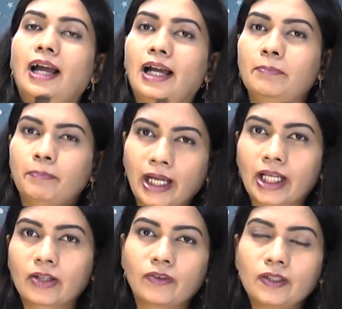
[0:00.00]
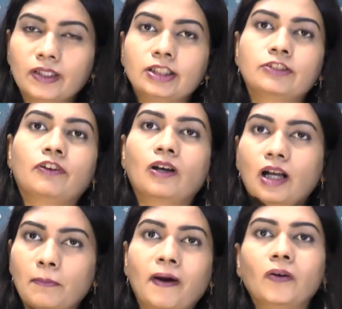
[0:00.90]
and microwave this for
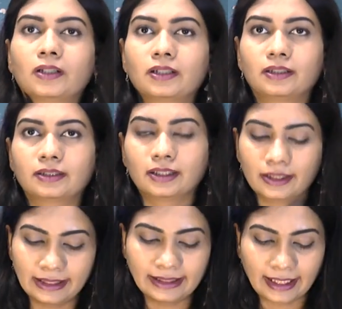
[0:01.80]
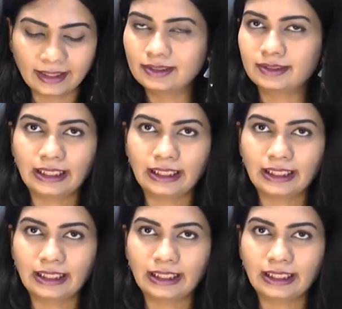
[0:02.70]
about 30 seconds.